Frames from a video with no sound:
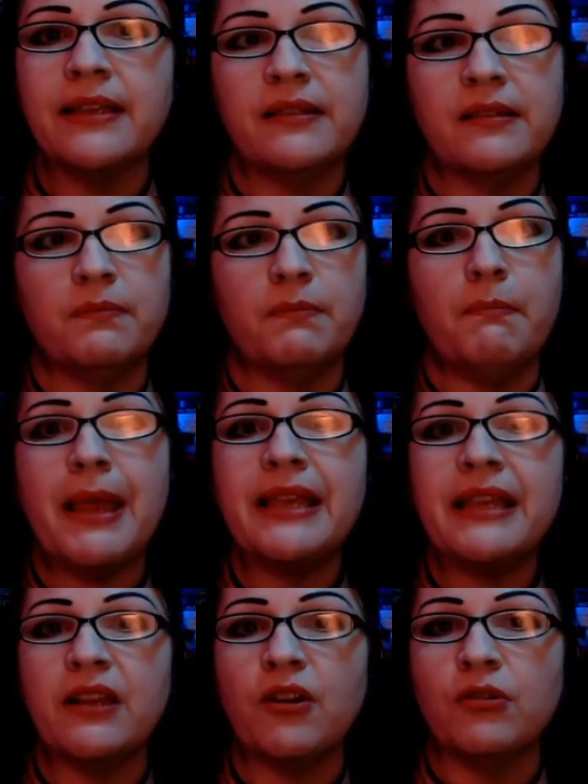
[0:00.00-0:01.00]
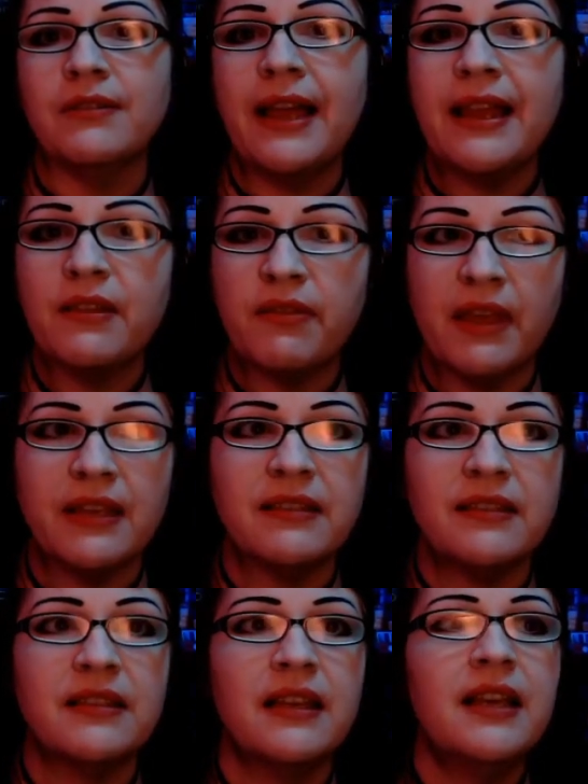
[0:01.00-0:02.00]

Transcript: is making her like this.